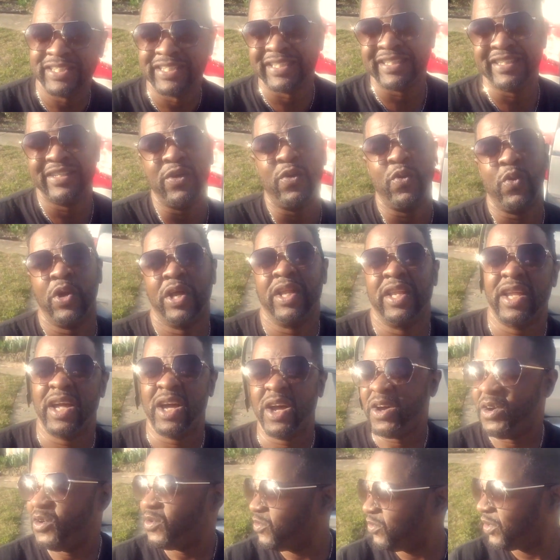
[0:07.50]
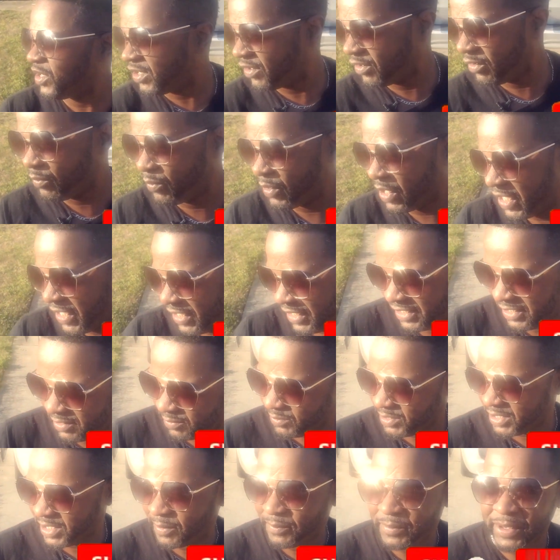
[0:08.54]
going on, everybody? Look,
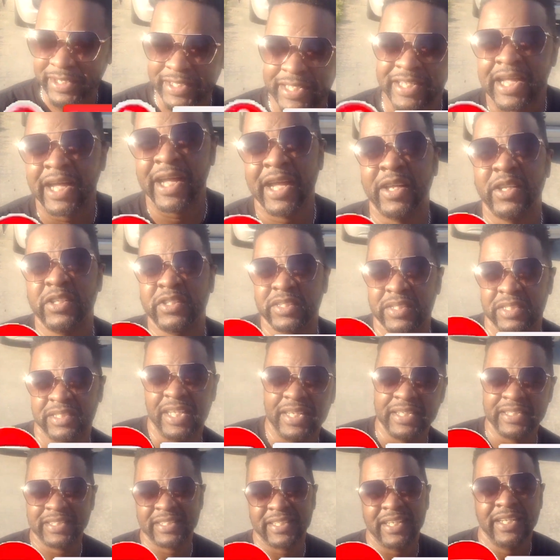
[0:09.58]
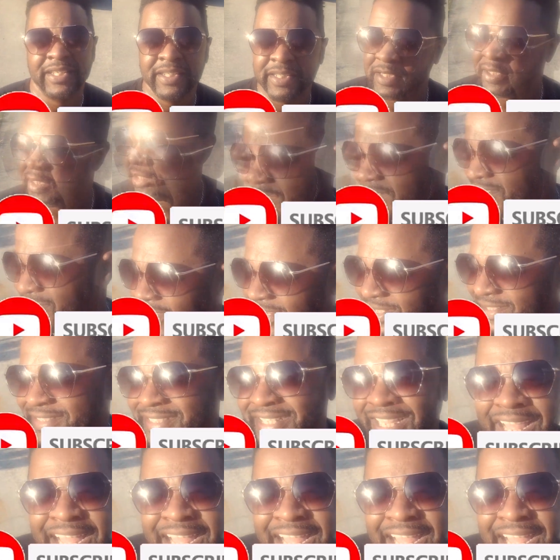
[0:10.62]
man, I'm at the house. Today's Sunday anyway.